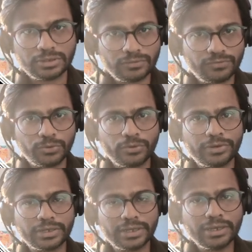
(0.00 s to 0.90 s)
if you
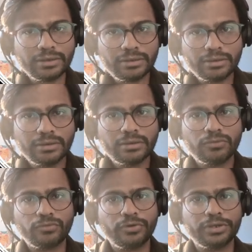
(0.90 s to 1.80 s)
are ill
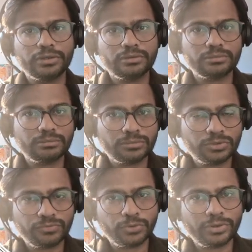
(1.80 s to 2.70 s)
for a,
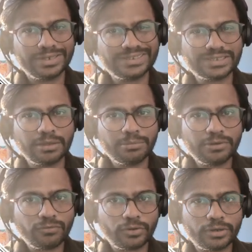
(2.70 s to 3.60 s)
if you are
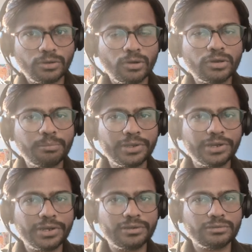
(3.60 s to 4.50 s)
disabled for a longer
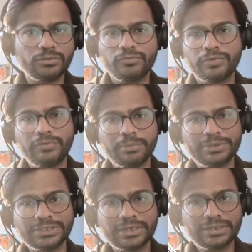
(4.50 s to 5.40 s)
period, your
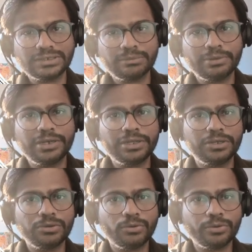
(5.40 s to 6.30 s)
50%
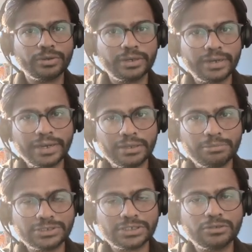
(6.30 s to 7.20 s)
disability or
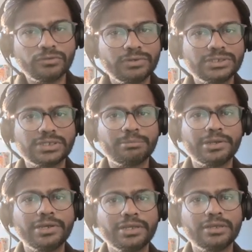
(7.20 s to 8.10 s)
90% of
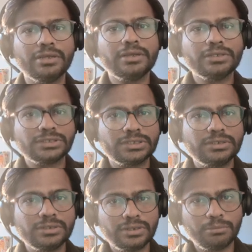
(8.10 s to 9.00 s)
disability,
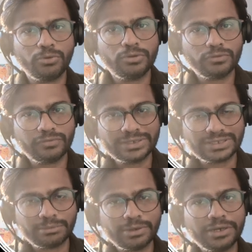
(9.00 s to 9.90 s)
certain amount of
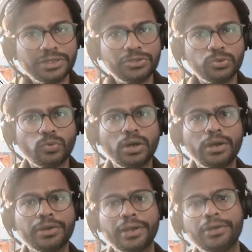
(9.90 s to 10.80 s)
disability you
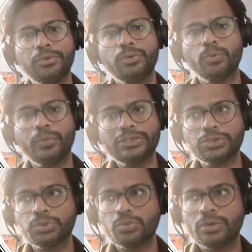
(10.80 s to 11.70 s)
are, and due to
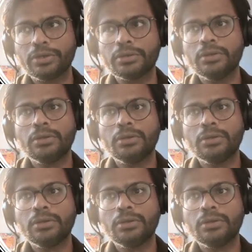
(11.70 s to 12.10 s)
which you are